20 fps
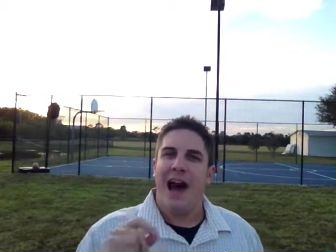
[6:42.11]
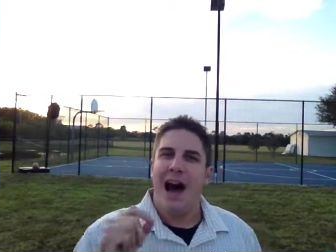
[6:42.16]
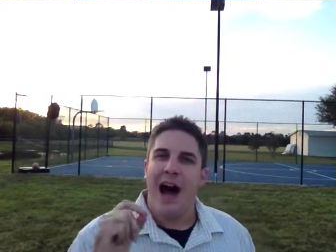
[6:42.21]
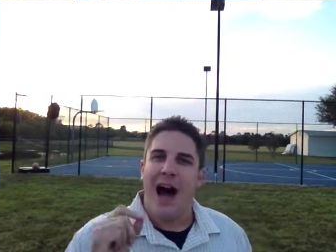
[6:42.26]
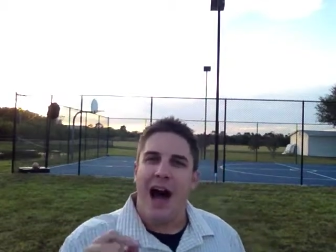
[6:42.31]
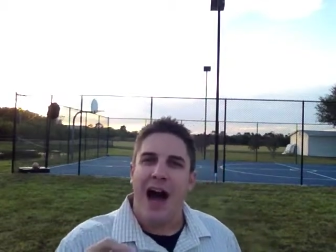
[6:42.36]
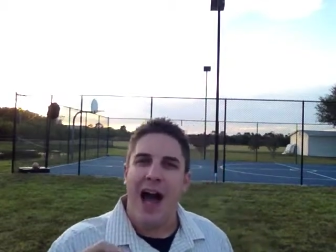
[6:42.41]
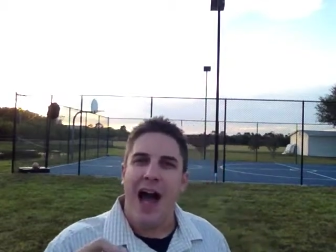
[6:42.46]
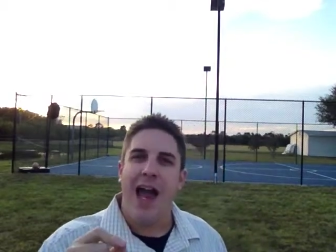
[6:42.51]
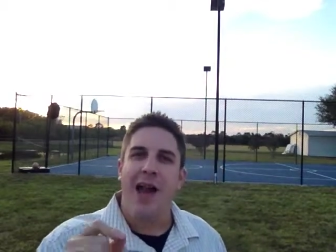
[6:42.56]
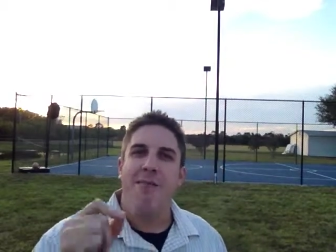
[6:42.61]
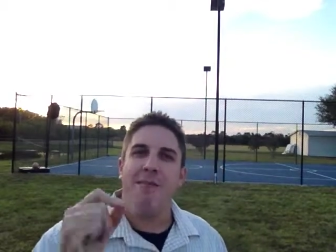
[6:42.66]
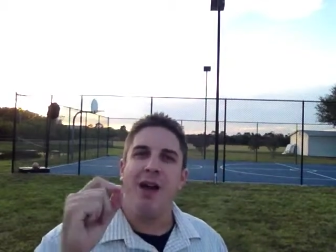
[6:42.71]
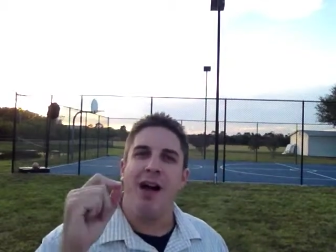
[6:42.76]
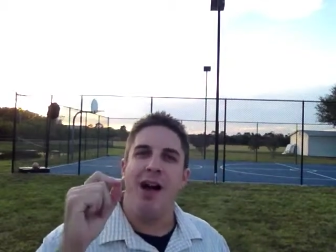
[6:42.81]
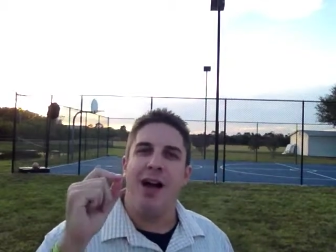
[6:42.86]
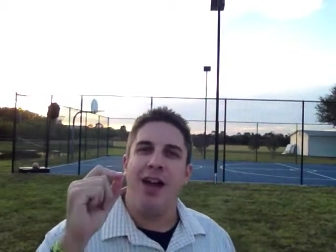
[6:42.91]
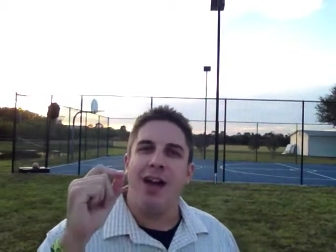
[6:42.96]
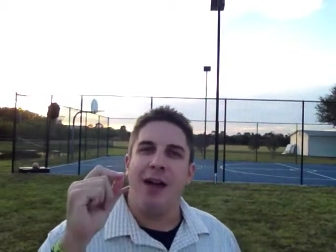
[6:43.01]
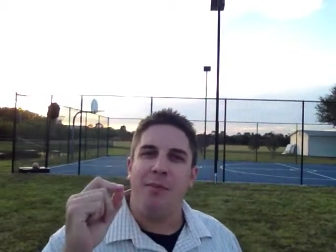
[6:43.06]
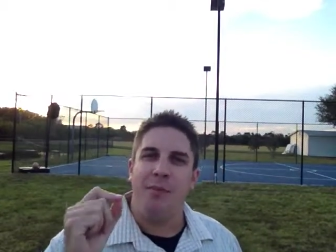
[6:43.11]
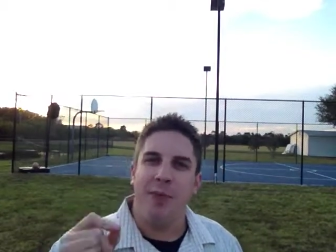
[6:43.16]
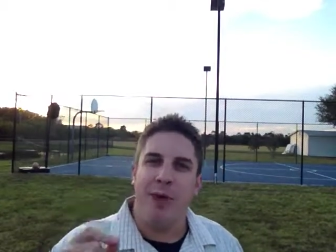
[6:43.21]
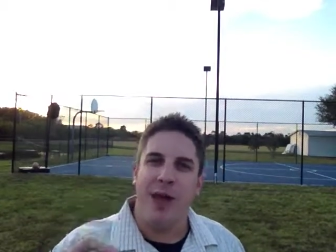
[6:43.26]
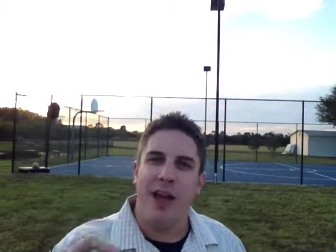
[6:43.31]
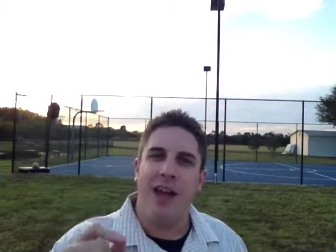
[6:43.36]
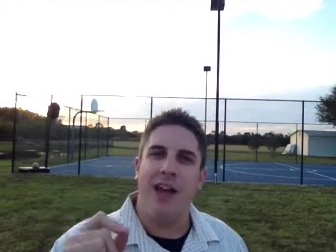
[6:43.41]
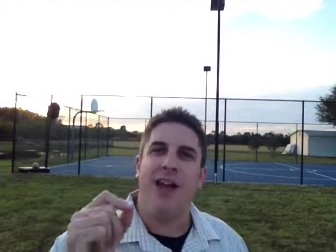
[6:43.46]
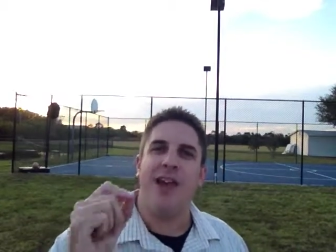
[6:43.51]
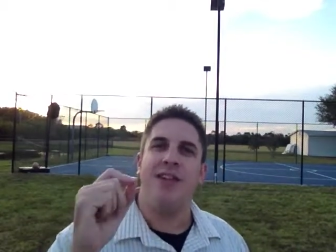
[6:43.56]
I'm not going to
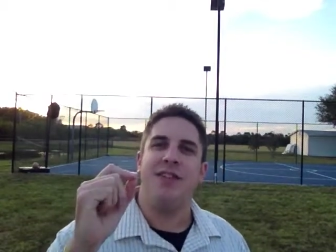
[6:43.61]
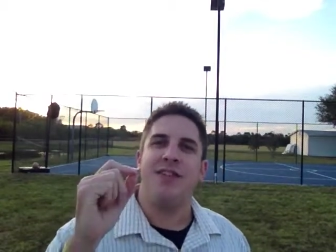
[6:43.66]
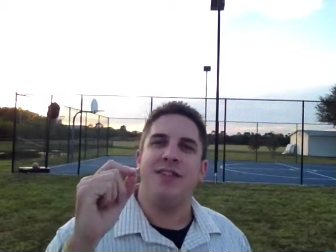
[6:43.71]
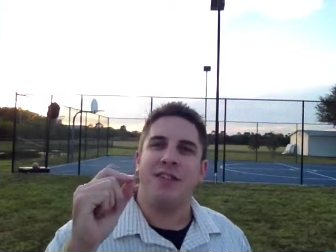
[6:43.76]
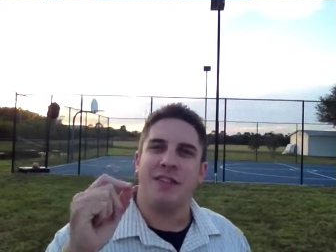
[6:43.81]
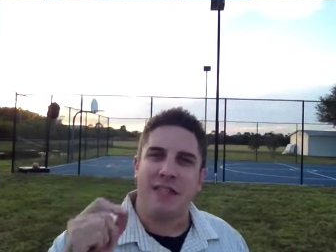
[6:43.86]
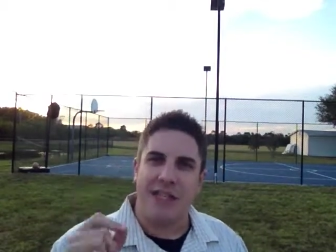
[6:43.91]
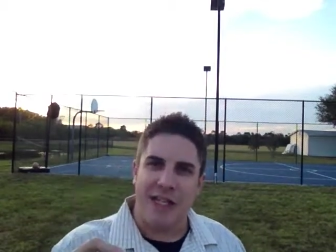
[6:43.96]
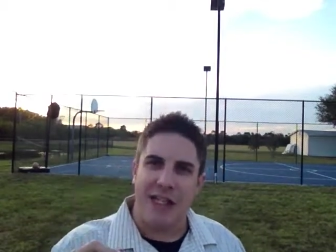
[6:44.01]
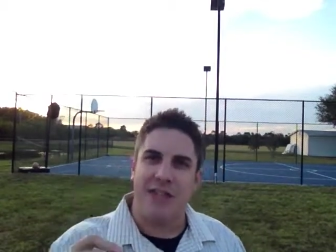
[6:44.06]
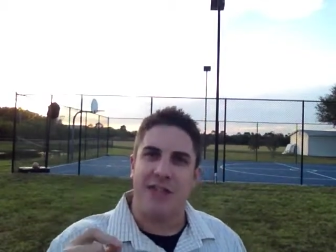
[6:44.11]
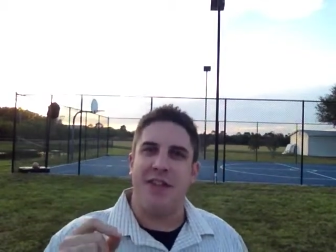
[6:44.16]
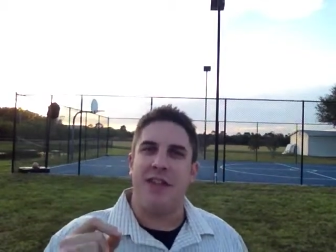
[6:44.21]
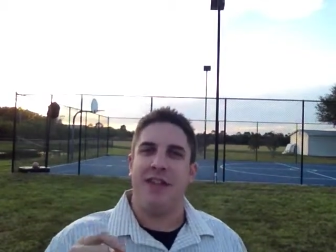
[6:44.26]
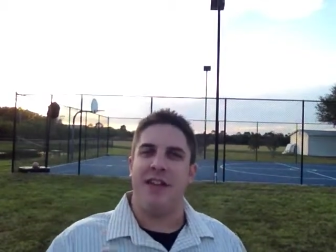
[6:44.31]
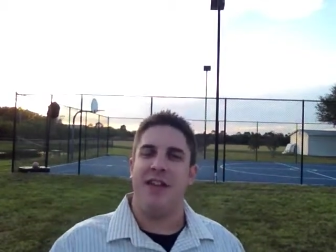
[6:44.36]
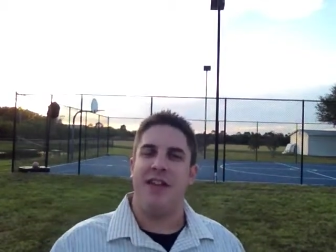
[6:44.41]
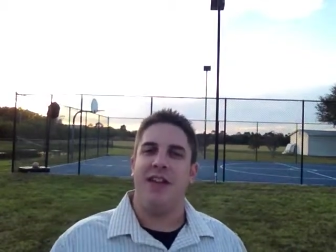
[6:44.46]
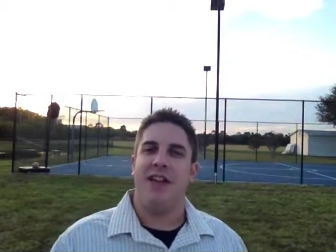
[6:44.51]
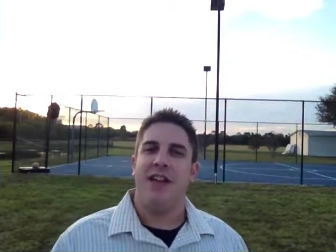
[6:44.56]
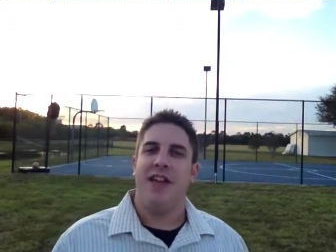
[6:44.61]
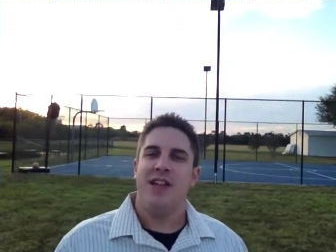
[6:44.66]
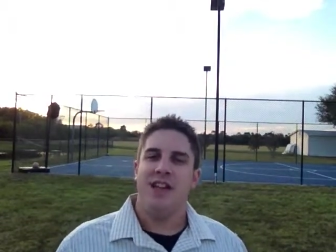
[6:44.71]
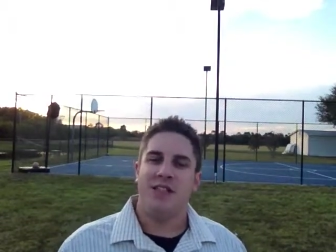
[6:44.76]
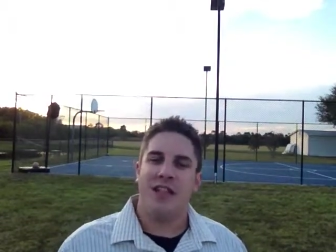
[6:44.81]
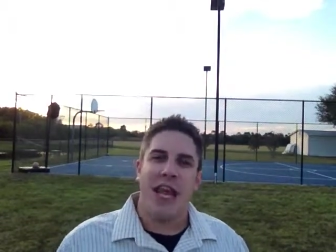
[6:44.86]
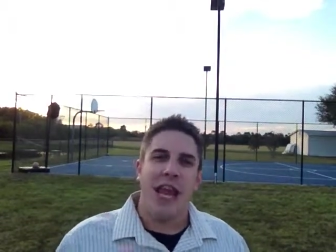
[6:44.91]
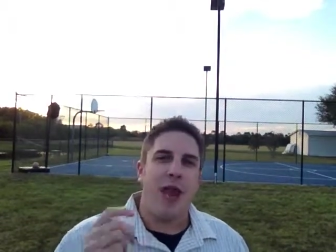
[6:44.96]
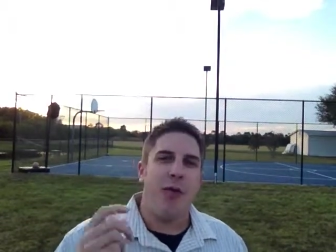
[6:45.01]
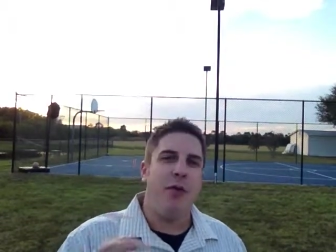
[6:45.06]
be a statistic.
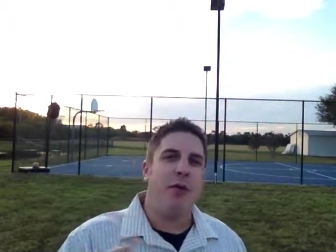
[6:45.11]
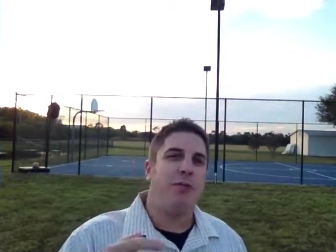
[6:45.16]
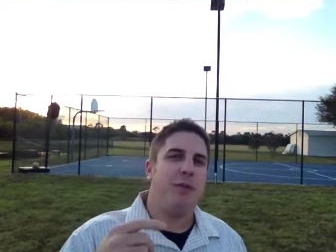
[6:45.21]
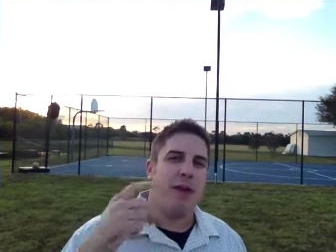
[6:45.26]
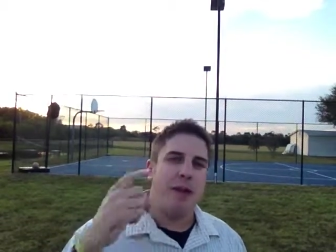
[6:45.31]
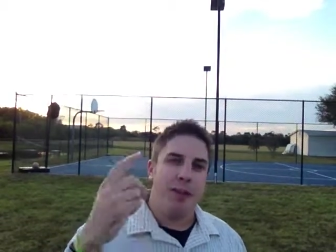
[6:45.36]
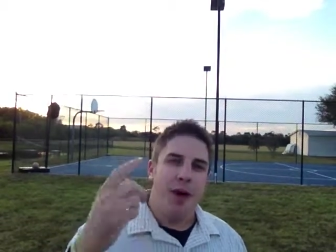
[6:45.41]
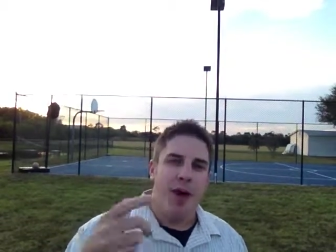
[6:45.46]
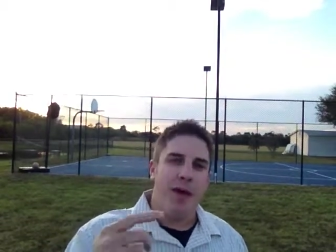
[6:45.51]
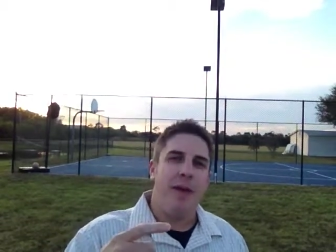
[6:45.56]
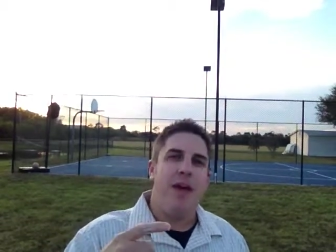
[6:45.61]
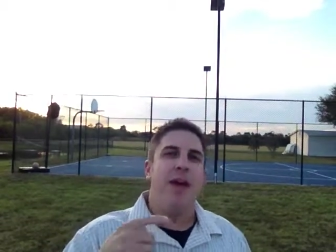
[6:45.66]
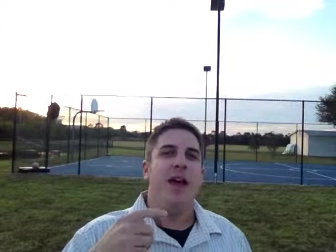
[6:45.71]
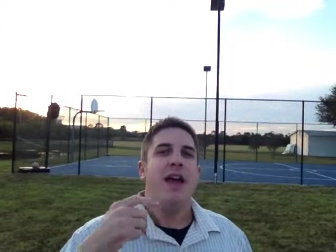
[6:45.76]
Say it with me. Come on.